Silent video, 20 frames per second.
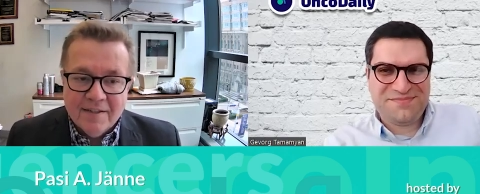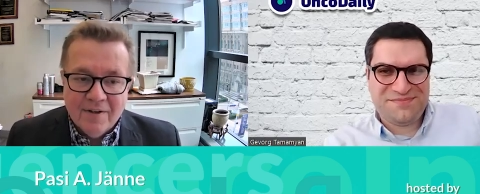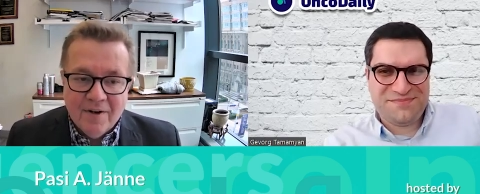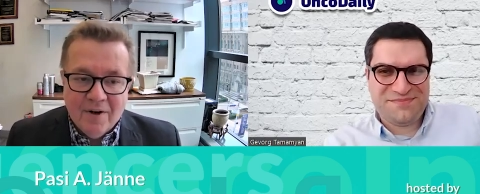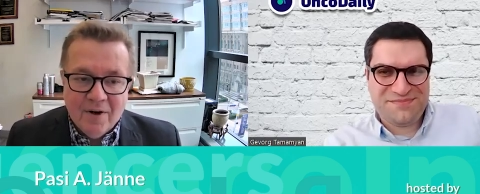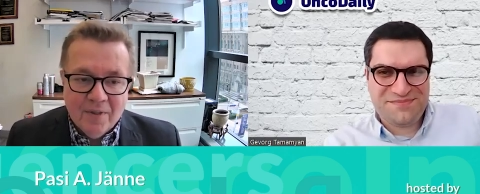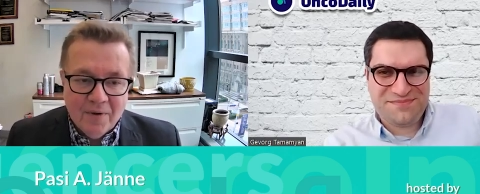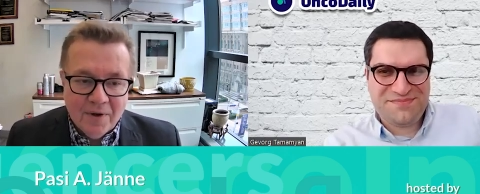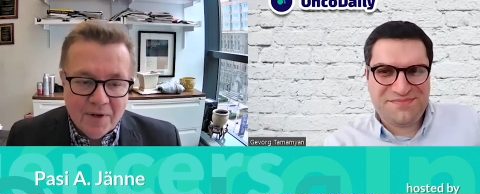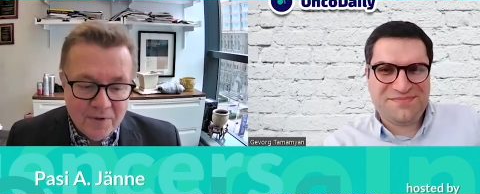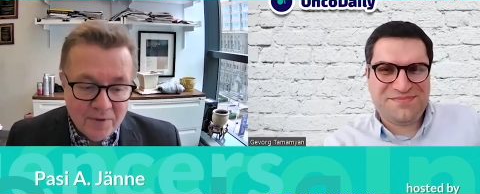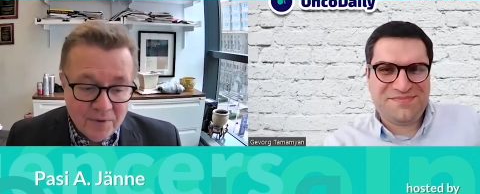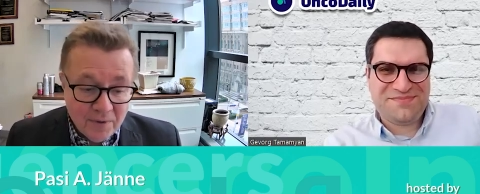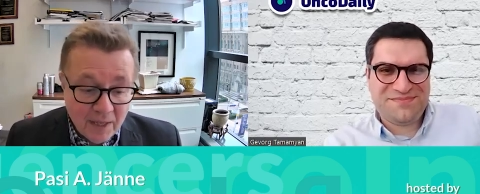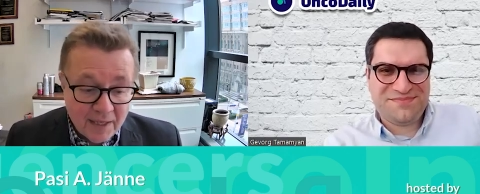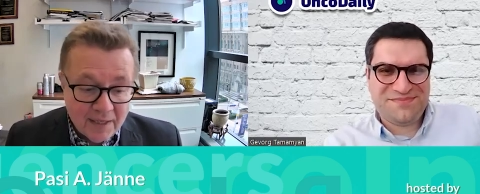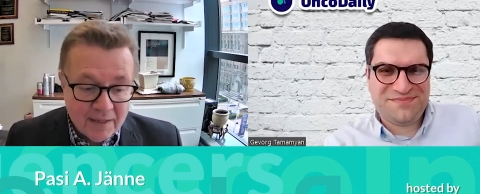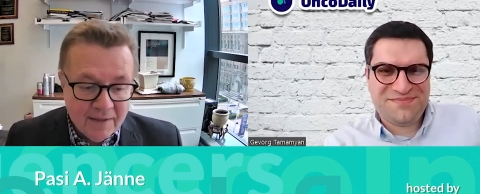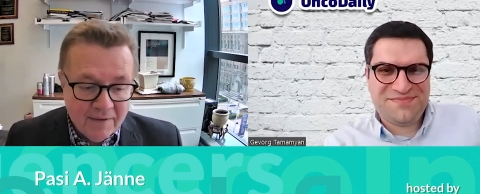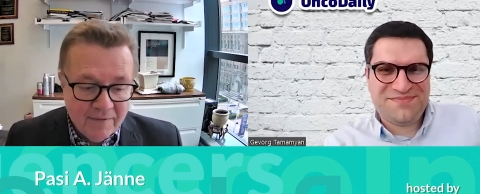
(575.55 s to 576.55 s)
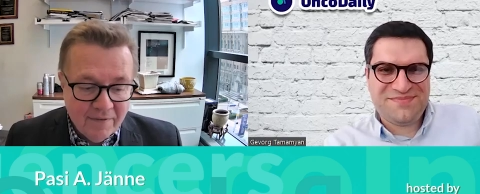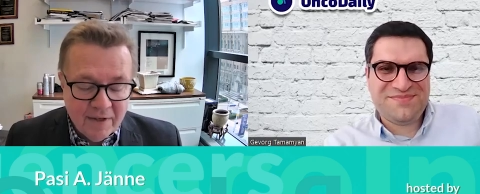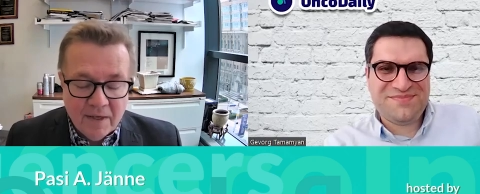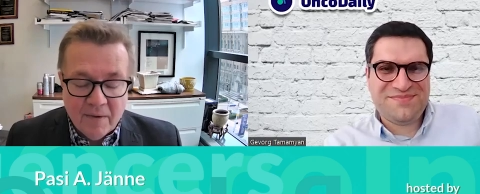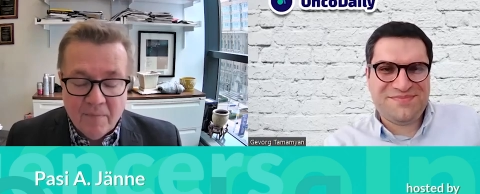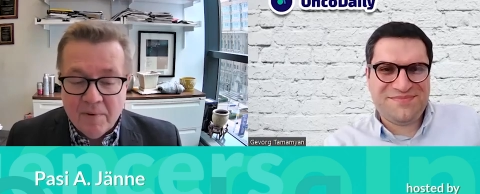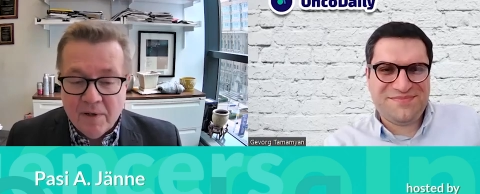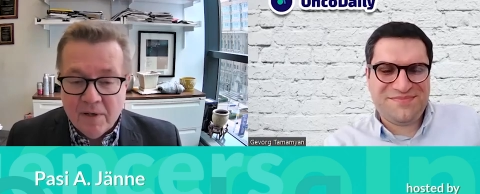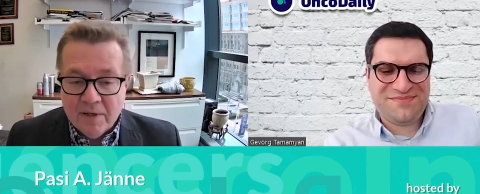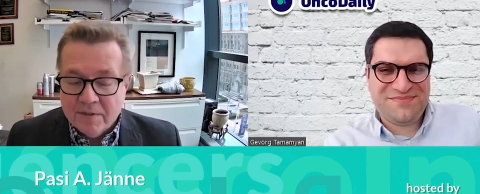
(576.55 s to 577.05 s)
Speaker 1: although I do like living
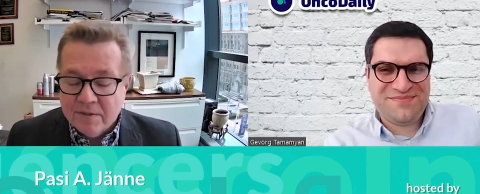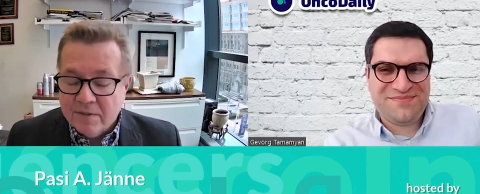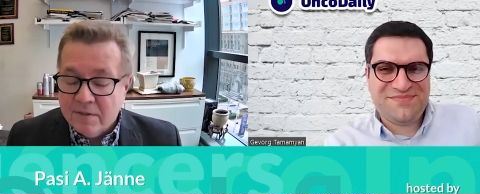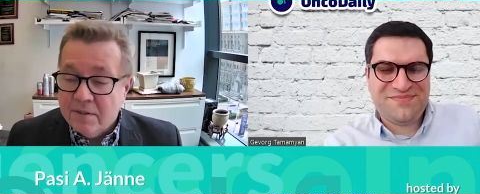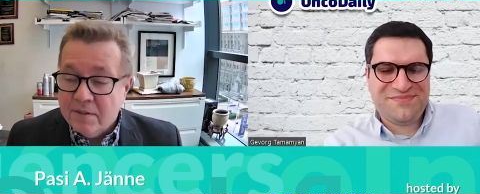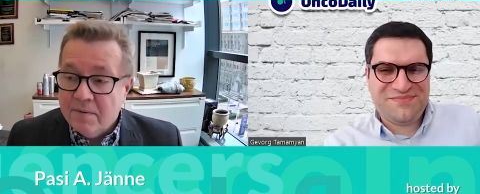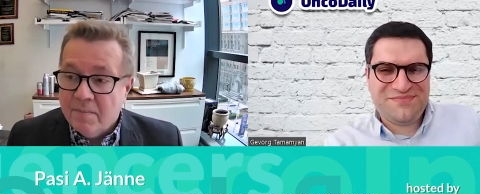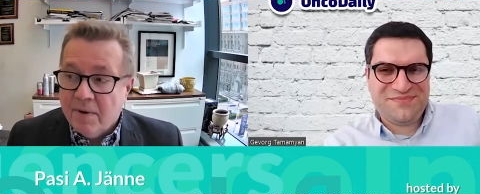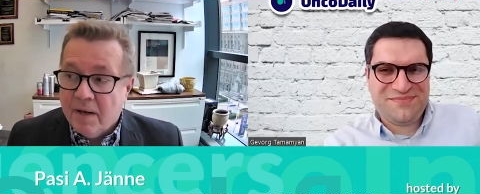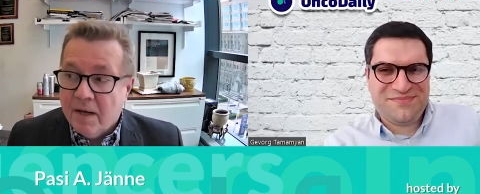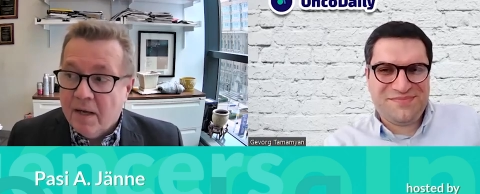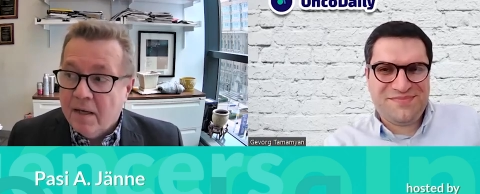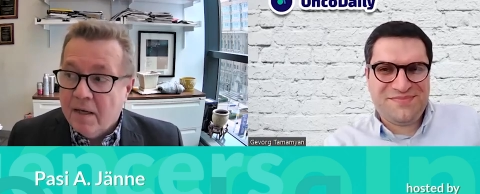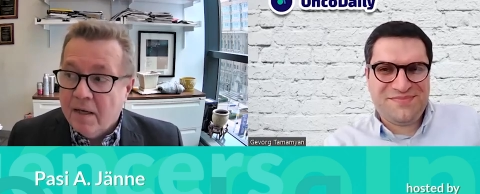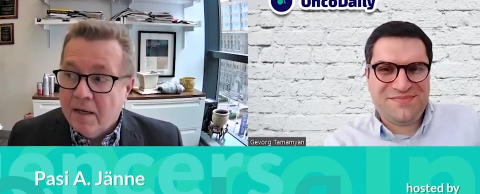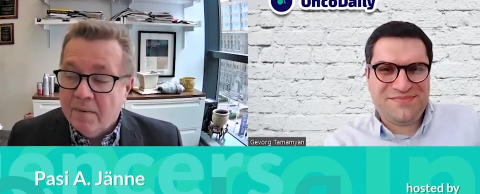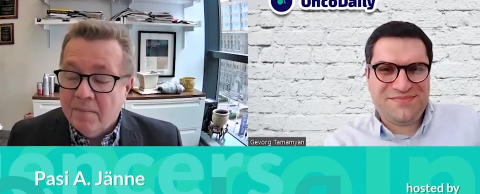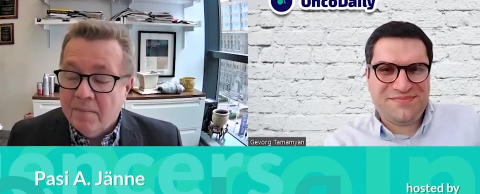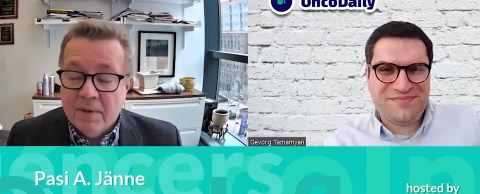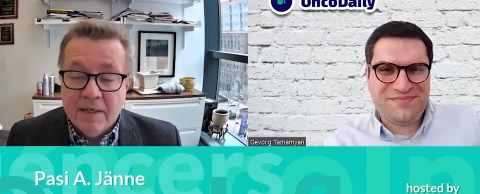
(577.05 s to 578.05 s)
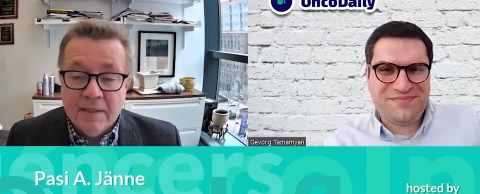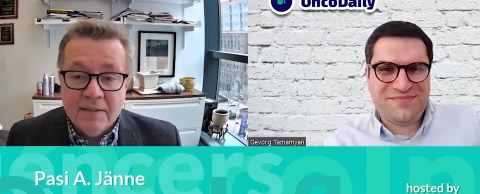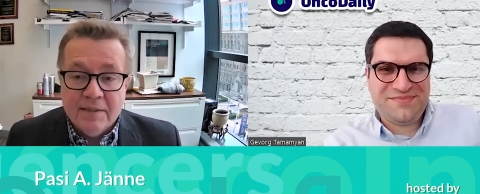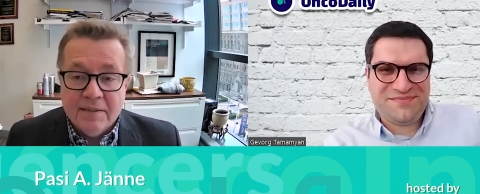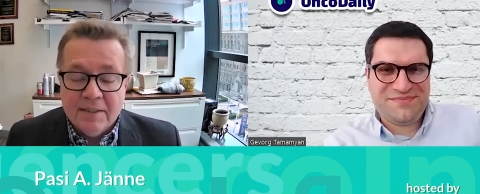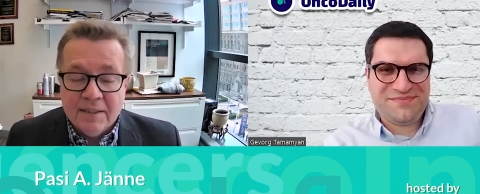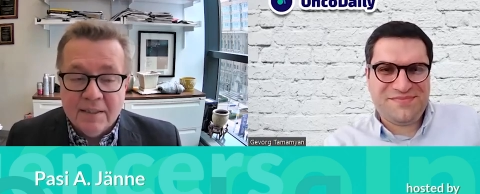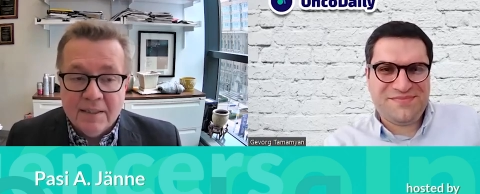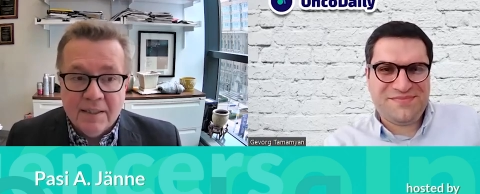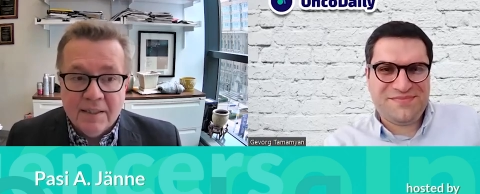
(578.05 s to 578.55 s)
in Boston. Uh, but
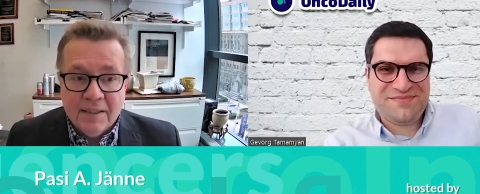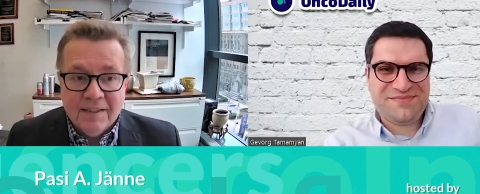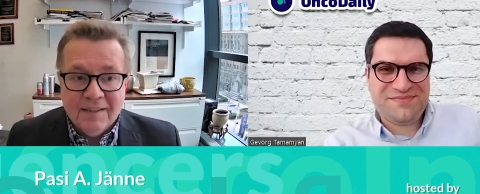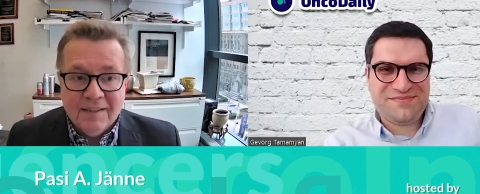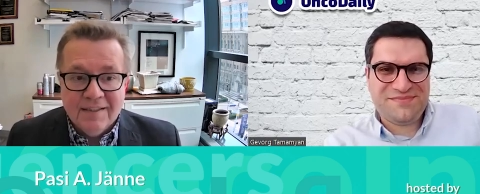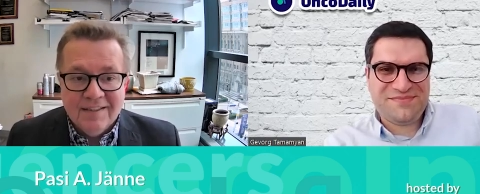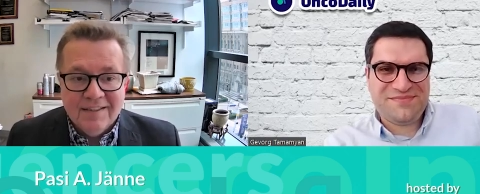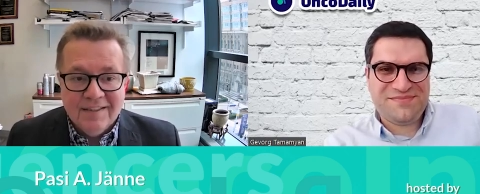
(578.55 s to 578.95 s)
uh,